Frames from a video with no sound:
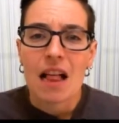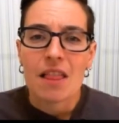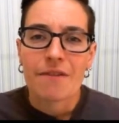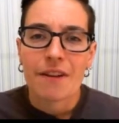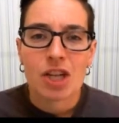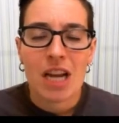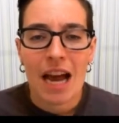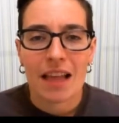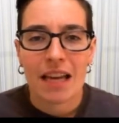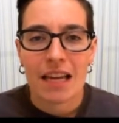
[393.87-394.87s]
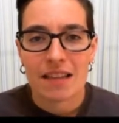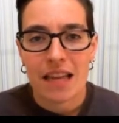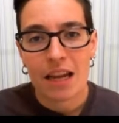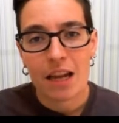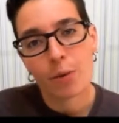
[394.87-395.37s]
the function I like is
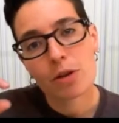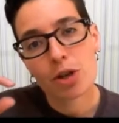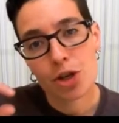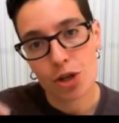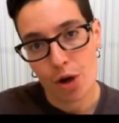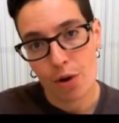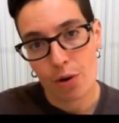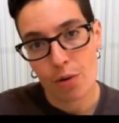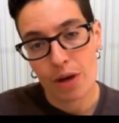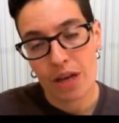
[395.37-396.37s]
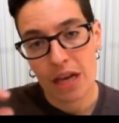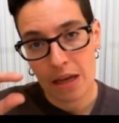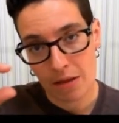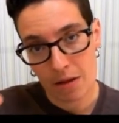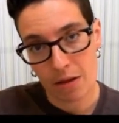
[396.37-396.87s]
that it will show
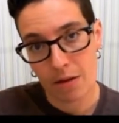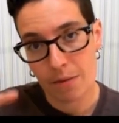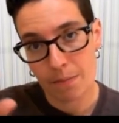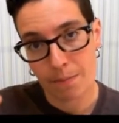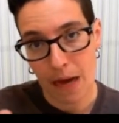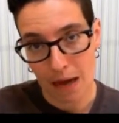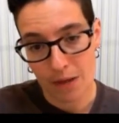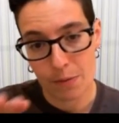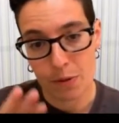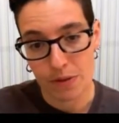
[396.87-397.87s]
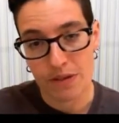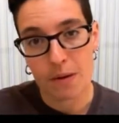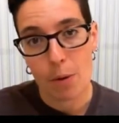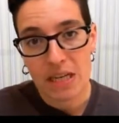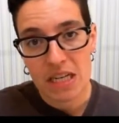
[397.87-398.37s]
in the box, which we'll see
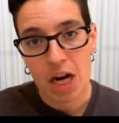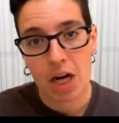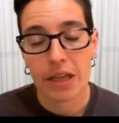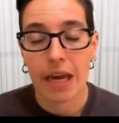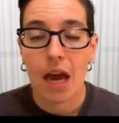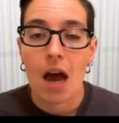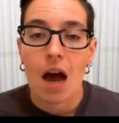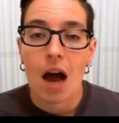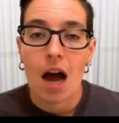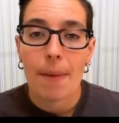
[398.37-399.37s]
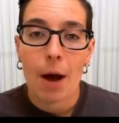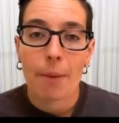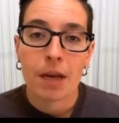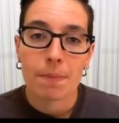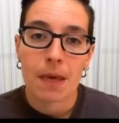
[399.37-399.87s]
momentarily, how
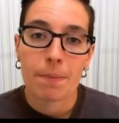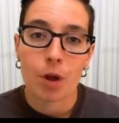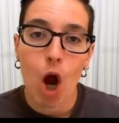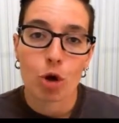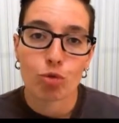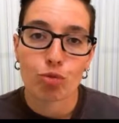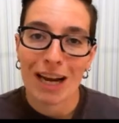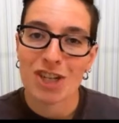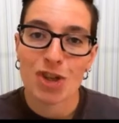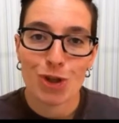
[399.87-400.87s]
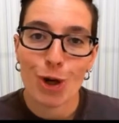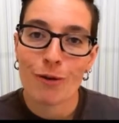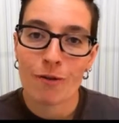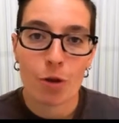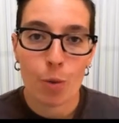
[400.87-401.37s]
many people are
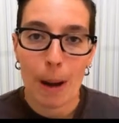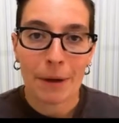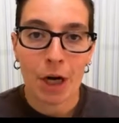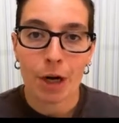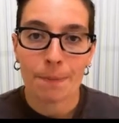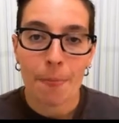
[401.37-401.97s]
registered for the webinar.